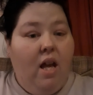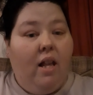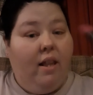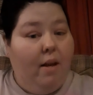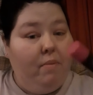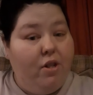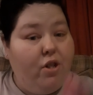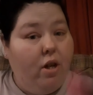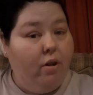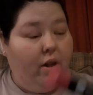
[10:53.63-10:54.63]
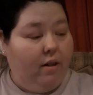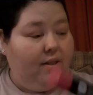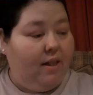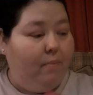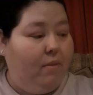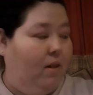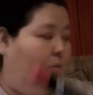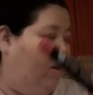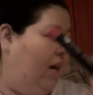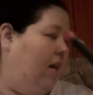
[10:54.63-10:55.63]
let me show y'all something,
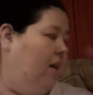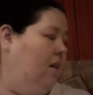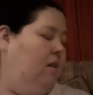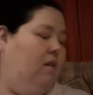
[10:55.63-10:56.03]
okay?